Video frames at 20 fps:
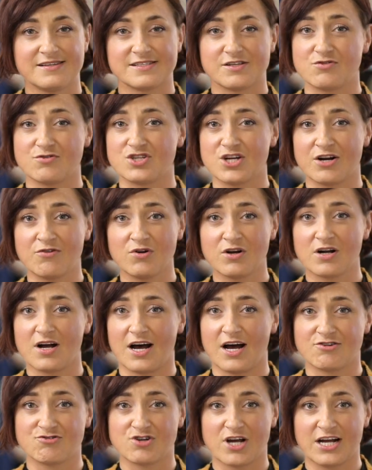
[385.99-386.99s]
So general
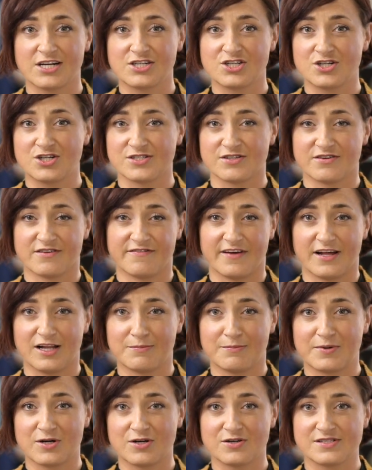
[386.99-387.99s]
contractors or
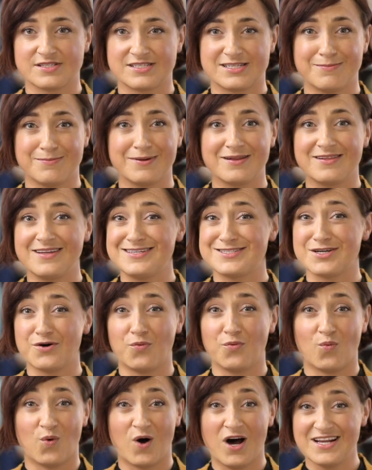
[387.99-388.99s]
developers typically
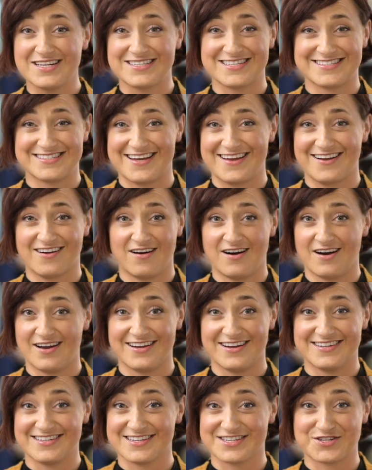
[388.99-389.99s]
don't want to take
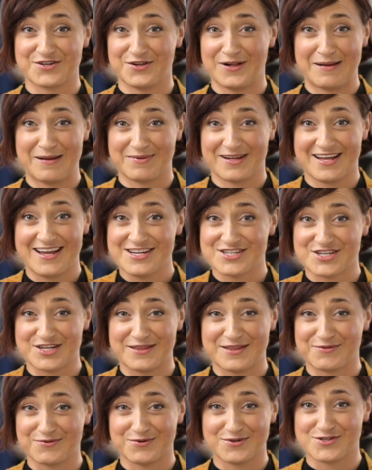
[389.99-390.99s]
on additional
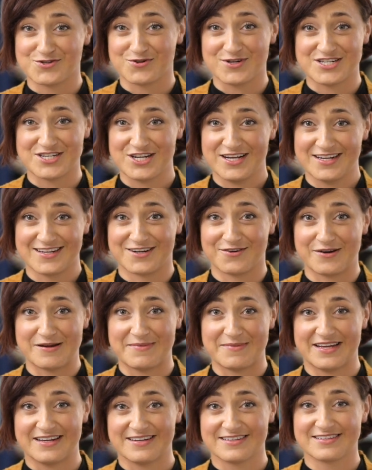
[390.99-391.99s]
obligation through a joint check
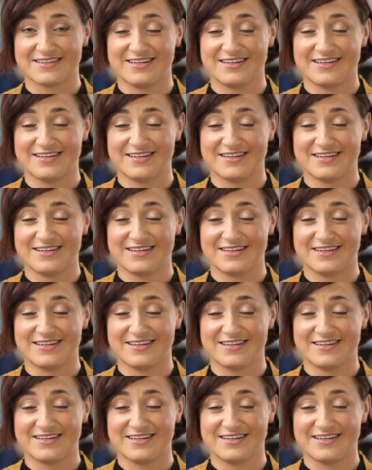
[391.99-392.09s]
agreement.